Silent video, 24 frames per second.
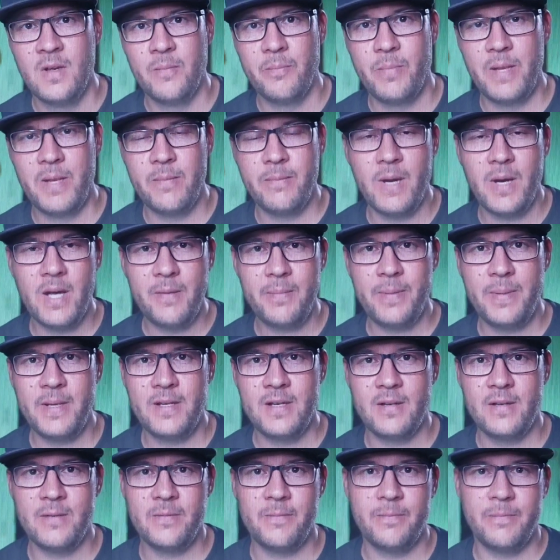But in my
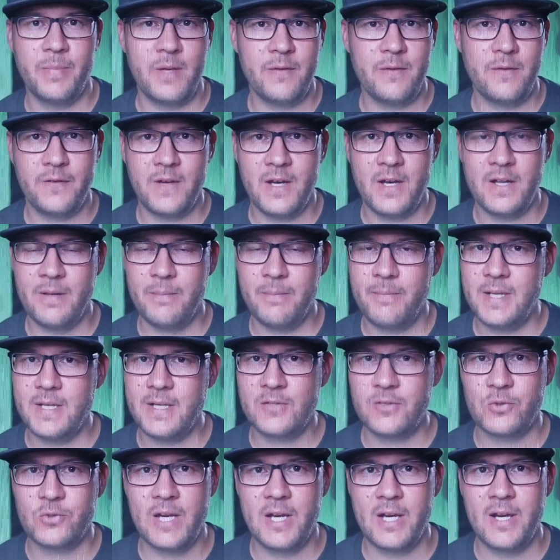opinion, by far the
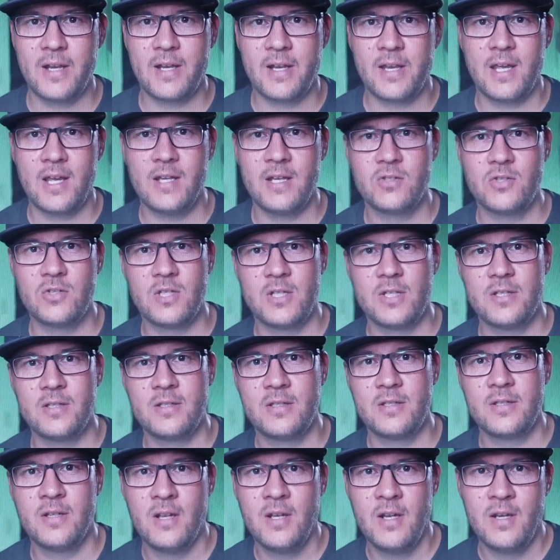best ride height gauge
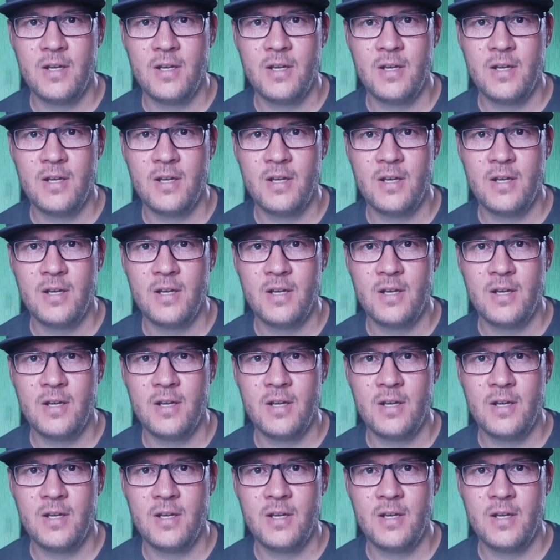is